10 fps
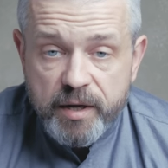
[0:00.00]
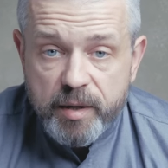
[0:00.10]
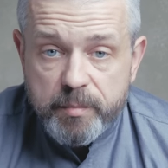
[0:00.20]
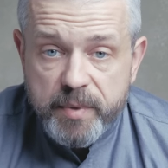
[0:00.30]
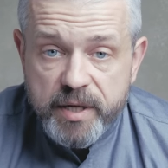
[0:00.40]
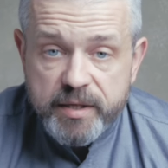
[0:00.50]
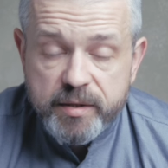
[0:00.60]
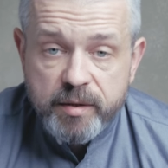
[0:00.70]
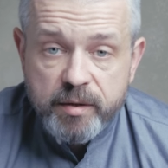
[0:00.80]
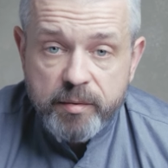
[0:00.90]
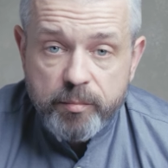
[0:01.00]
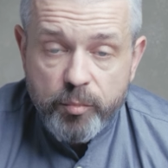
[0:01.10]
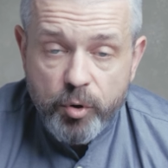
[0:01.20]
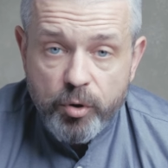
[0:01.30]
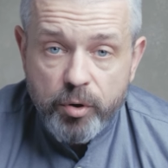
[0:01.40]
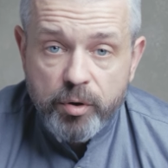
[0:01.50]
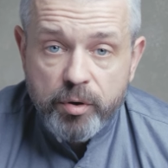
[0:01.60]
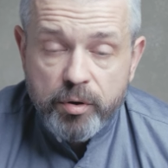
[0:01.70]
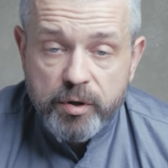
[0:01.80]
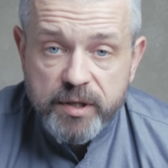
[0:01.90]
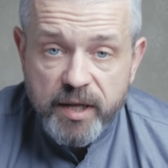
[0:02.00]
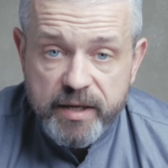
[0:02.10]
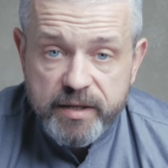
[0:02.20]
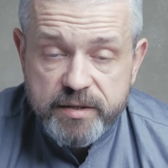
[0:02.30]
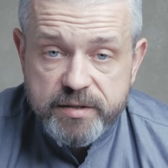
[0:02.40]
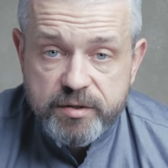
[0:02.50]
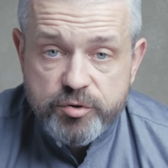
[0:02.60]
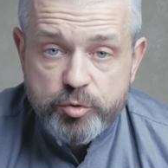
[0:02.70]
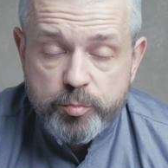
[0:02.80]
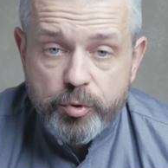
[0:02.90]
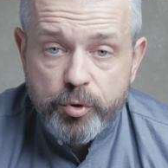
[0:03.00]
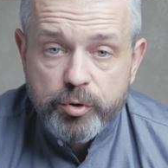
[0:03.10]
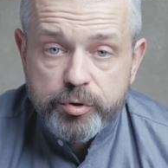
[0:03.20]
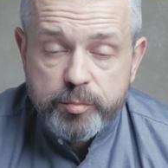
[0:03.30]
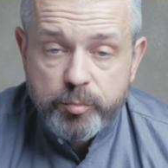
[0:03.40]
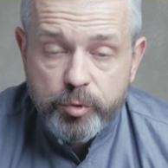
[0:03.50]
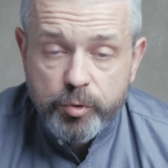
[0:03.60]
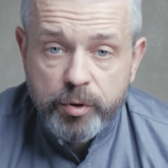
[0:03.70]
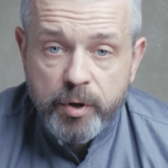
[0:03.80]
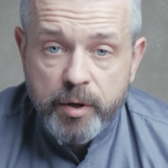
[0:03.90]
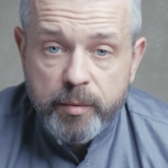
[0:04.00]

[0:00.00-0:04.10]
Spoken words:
and make more clients and support more